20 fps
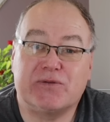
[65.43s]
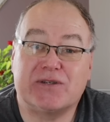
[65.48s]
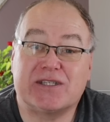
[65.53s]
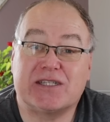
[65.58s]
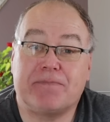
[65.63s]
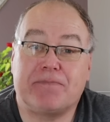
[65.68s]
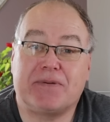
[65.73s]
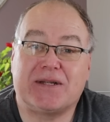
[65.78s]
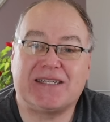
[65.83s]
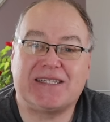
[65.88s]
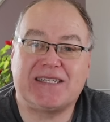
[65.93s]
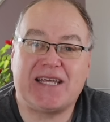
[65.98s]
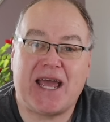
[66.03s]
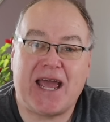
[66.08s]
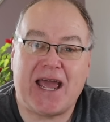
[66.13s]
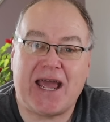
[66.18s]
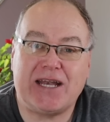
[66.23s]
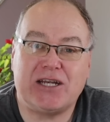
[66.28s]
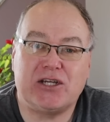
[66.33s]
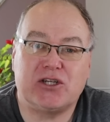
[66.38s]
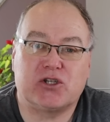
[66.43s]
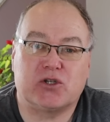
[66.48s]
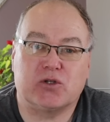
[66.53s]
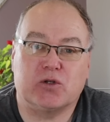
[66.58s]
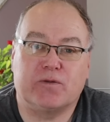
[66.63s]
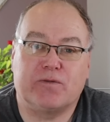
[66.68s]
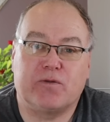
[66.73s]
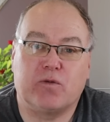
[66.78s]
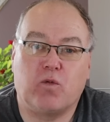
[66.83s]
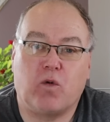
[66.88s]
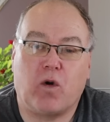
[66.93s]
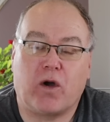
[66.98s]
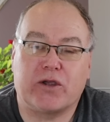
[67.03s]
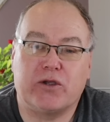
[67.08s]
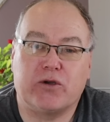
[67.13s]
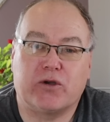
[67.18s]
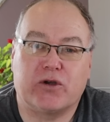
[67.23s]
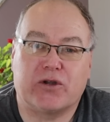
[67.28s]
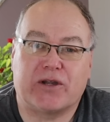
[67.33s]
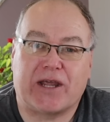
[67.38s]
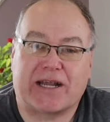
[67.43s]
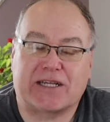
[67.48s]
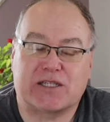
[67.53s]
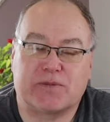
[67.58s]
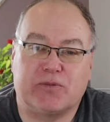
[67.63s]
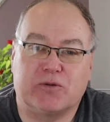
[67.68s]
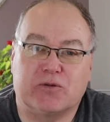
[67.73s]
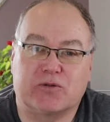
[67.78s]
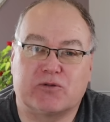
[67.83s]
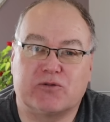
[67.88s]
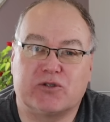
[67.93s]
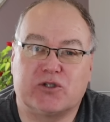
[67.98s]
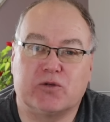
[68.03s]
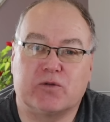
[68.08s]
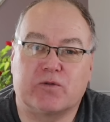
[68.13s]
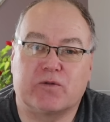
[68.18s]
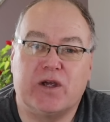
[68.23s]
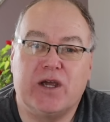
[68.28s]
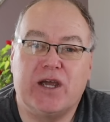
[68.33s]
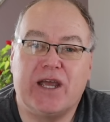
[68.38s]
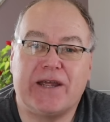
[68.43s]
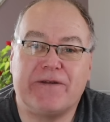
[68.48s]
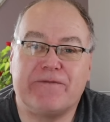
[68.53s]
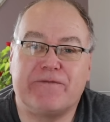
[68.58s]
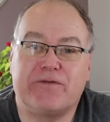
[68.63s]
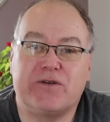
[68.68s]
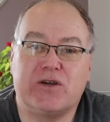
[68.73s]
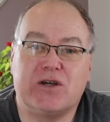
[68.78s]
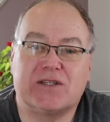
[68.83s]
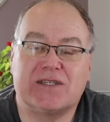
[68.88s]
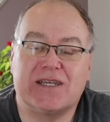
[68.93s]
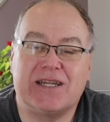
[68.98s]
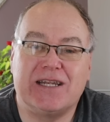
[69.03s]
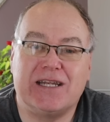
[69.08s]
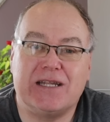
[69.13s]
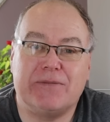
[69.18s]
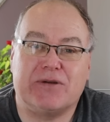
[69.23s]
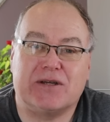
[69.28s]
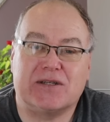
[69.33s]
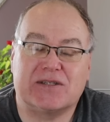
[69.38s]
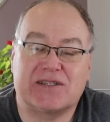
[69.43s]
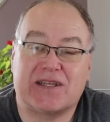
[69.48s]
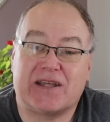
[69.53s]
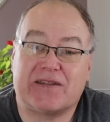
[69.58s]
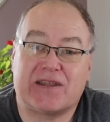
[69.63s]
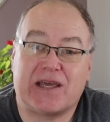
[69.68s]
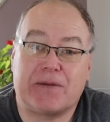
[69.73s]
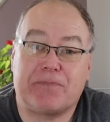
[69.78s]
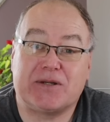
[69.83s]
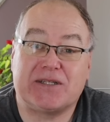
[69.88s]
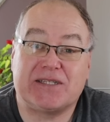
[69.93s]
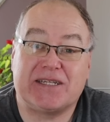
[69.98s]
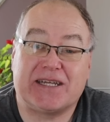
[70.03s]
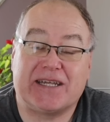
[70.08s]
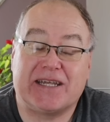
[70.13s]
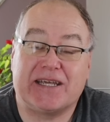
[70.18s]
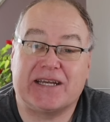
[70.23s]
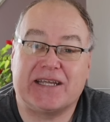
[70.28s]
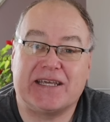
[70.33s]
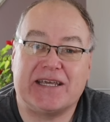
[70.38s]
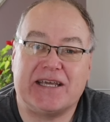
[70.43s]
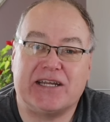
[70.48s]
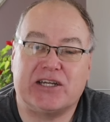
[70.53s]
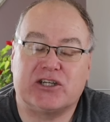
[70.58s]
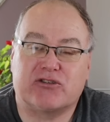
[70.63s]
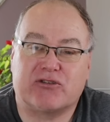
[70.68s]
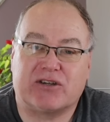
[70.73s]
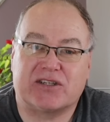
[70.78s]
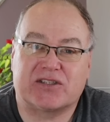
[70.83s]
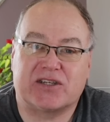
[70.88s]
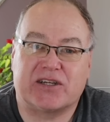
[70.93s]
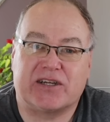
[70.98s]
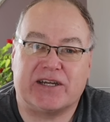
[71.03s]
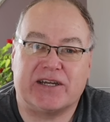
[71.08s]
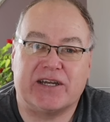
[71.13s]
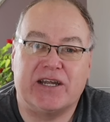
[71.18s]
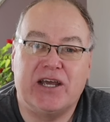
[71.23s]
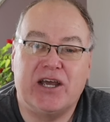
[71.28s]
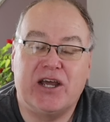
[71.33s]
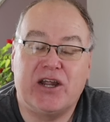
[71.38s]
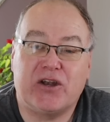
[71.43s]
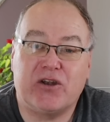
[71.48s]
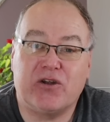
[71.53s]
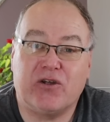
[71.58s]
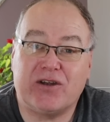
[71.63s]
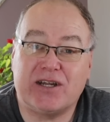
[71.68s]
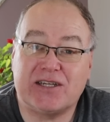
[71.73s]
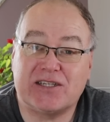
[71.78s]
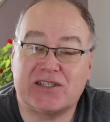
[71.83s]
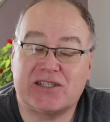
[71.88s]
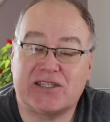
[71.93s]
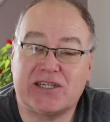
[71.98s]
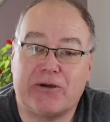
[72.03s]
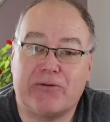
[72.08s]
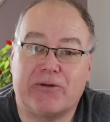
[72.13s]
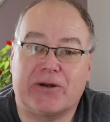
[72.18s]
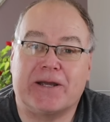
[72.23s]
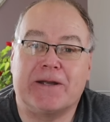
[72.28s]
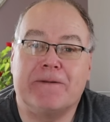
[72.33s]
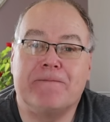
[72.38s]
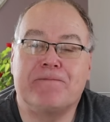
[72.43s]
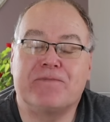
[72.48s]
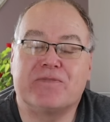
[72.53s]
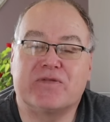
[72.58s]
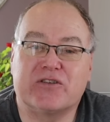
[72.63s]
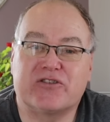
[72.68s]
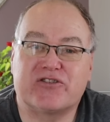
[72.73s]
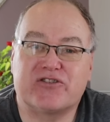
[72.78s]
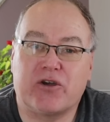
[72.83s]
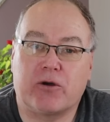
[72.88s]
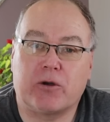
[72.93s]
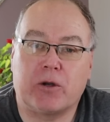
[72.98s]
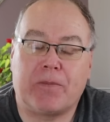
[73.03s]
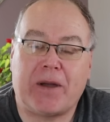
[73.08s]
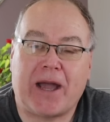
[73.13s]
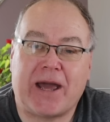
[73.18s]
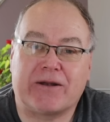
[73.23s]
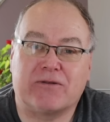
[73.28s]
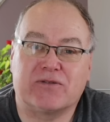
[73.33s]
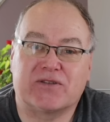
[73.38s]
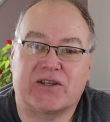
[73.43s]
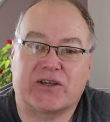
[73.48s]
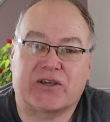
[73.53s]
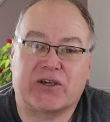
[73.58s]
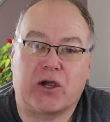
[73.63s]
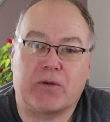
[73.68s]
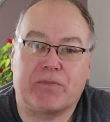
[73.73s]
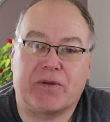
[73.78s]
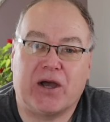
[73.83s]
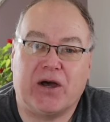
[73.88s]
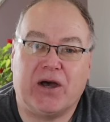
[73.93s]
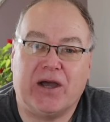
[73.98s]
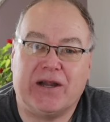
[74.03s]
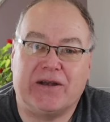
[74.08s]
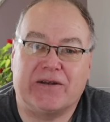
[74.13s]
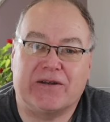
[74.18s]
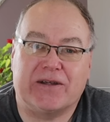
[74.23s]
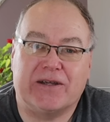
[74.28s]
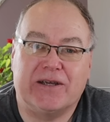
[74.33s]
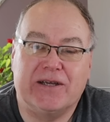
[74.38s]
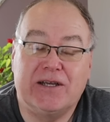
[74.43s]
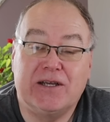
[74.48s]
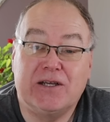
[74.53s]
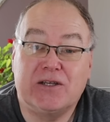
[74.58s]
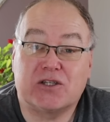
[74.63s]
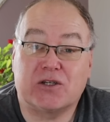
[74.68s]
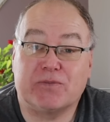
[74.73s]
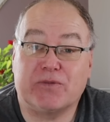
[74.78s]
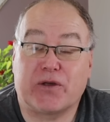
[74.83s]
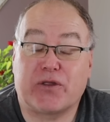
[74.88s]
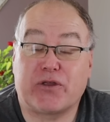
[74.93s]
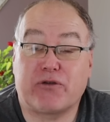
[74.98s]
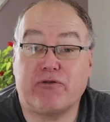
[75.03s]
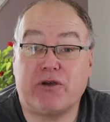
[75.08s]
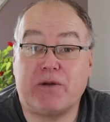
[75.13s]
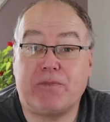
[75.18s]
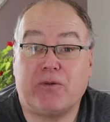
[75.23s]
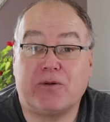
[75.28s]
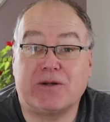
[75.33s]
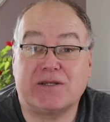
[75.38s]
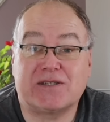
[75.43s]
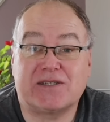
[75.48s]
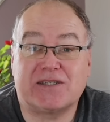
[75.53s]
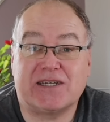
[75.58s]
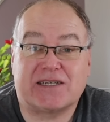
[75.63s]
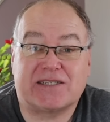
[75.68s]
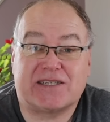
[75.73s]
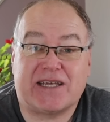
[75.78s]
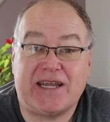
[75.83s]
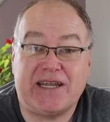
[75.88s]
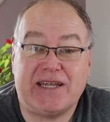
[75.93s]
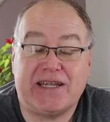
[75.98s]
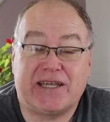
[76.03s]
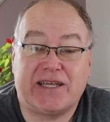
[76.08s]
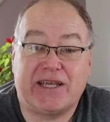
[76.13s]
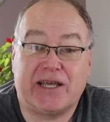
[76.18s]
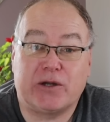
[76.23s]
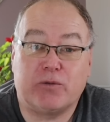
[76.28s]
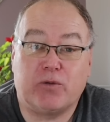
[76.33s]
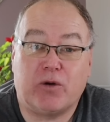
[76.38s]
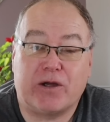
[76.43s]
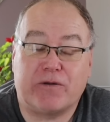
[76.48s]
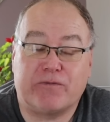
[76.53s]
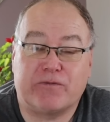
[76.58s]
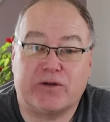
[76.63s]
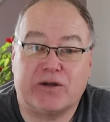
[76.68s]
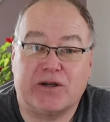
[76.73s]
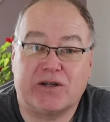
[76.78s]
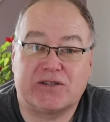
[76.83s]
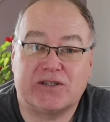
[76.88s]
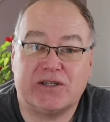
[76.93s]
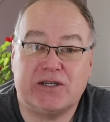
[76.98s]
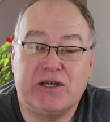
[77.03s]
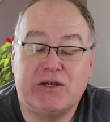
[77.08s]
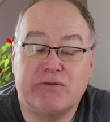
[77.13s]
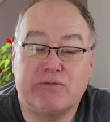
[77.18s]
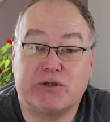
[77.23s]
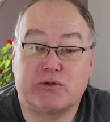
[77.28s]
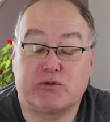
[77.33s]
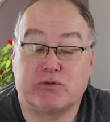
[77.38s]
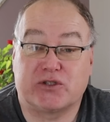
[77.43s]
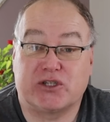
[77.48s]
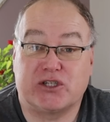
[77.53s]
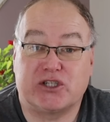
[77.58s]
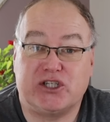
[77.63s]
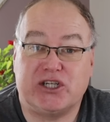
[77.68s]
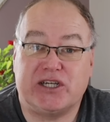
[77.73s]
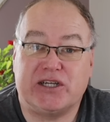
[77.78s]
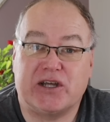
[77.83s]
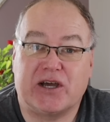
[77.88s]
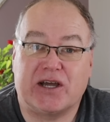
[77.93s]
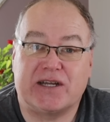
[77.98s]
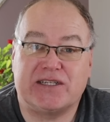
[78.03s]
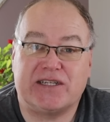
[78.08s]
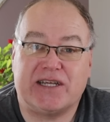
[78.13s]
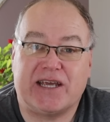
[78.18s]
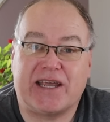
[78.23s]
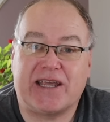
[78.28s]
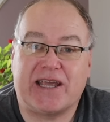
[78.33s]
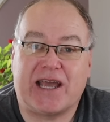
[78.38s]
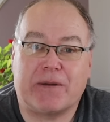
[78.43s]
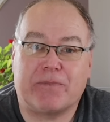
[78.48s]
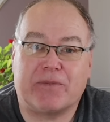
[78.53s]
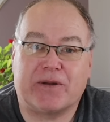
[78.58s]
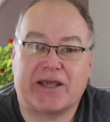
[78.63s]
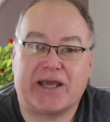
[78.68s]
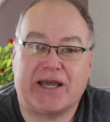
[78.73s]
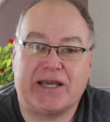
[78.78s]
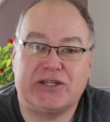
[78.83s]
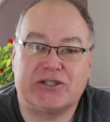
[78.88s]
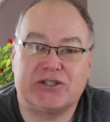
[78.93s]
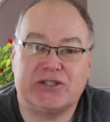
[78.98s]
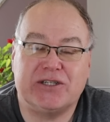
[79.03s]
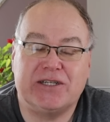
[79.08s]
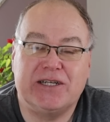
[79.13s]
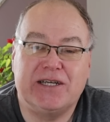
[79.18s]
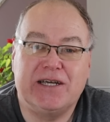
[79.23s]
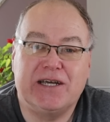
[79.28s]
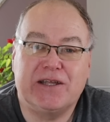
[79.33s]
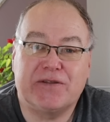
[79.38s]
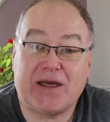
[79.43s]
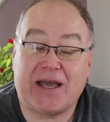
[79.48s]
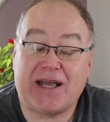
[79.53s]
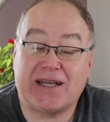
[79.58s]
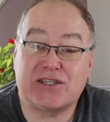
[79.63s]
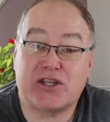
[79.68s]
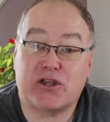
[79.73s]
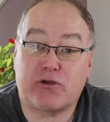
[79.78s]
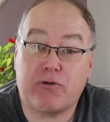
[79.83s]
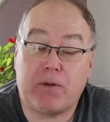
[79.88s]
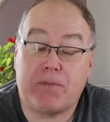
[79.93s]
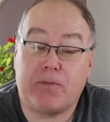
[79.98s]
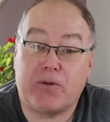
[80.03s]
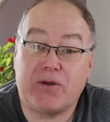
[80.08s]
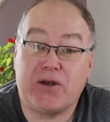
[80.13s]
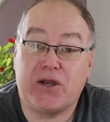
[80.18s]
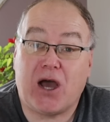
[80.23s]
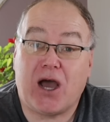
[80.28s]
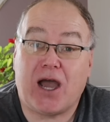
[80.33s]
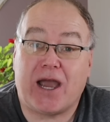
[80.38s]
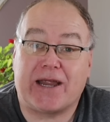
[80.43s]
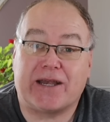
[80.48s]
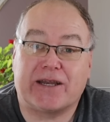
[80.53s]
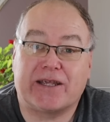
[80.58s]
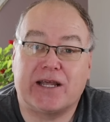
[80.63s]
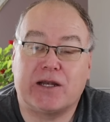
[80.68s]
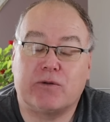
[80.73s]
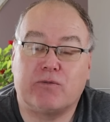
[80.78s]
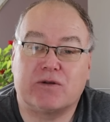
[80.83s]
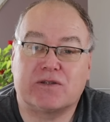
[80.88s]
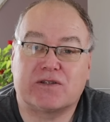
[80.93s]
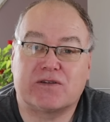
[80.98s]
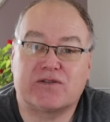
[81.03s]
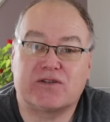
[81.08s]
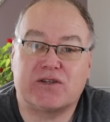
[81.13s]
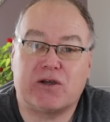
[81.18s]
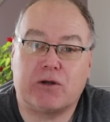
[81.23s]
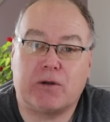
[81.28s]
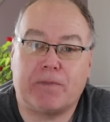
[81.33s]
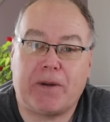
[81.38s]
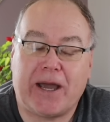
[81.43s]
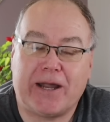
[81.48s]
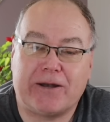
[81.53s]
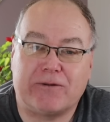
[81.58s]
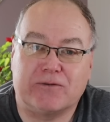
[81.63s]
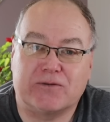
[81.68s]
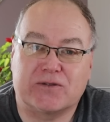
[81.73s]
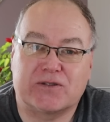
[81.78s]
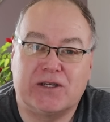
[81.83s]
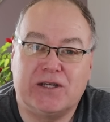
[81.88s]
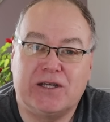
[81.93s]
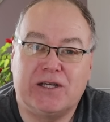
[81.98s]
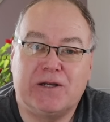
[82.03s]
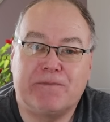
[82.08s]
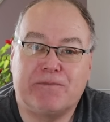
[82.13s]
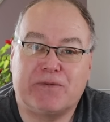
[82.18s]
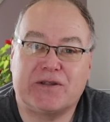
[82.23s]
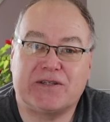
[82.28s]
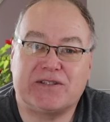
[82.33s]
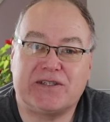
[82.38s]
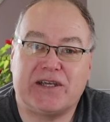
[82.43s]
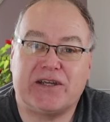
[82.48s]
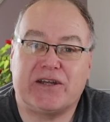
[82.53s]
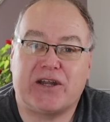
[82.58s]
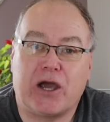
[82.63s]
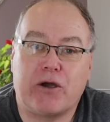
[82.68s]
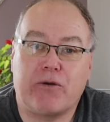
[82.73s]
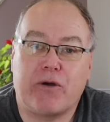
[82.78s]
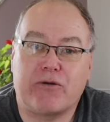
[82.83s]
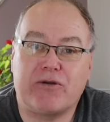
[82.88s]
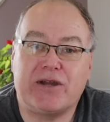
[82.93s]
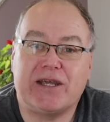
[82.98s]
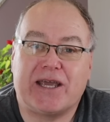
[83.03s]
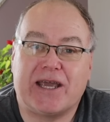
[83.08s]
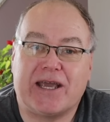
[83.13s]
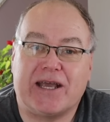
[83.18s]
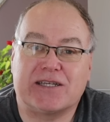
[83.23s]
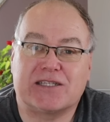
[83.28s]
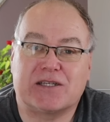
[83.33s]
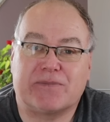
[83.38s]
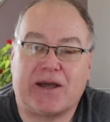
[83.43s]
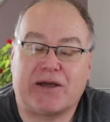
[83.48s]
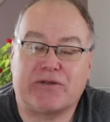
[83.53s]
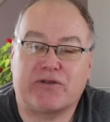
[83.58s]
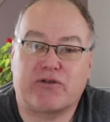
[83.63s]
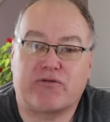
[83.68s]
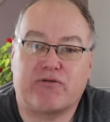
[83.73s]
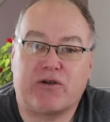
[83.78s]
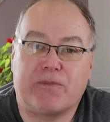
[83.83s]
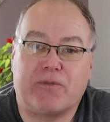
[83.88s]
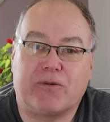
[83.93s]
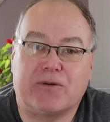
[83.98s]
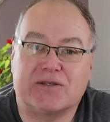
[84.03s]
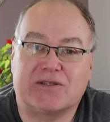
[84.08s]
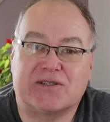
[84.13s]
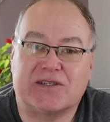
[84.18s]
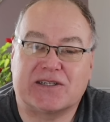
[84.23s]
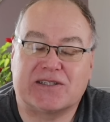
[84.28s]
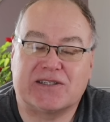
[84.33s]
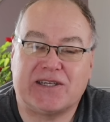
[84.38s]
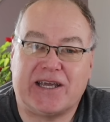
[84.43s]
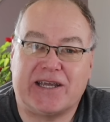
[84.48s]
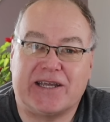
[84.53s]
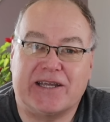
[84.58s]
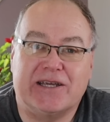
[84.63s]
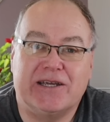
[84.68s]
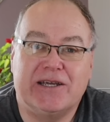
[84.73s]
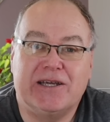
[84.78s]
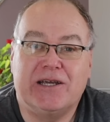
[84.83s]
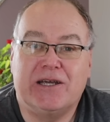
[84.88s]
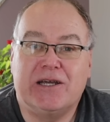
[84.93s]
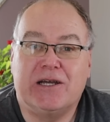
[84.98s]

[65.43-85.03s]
So it's the potential for what you could export. So it's your inverter limits that they're particularly interested in, not necessarily the solar panels that go behind it. So my 3.68 kilowatt inverter, which was a G98 application, that has 3.9 kilowatts of solar panels, but the DNO only cares about the 3.68.